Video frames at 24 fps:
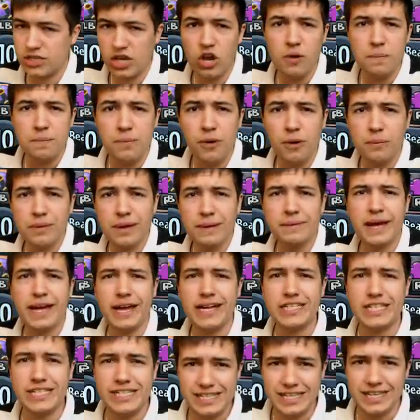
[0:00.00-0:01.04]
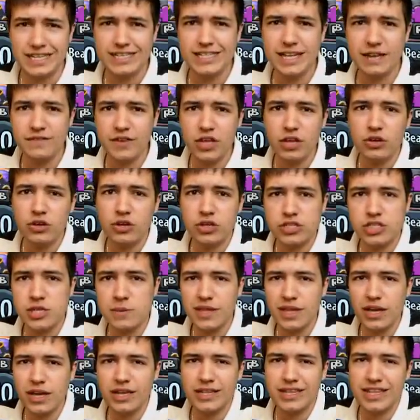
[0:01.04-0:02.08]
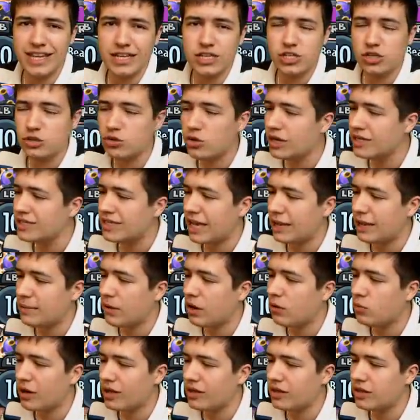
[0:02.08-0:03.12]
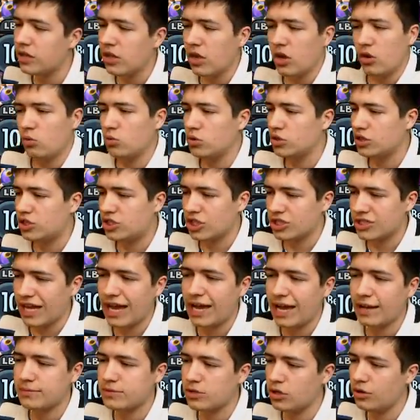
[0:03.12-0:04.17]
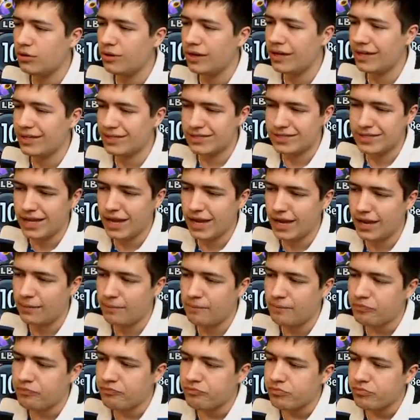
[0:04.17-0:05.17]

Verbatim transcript: I hope PopCap actually sees that video, because some of the ideas you guys came up with was just absolutely insane.